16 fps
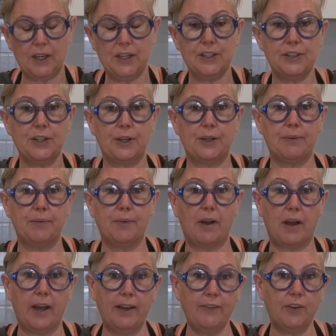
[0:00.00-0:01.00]
So
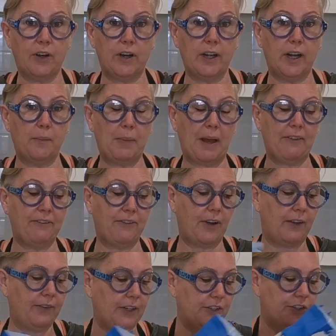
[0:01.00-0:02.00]
I have got about
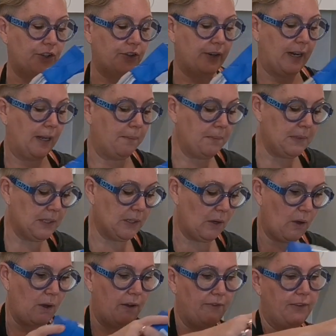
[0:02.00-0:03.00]
500 grams
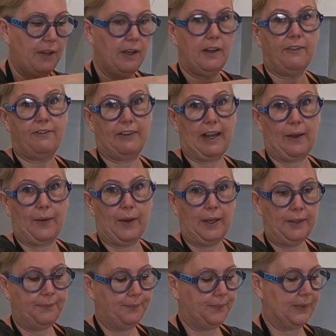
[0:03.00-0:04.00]
of
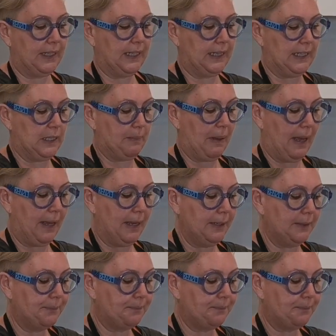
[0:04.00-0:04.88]
flour in this bag.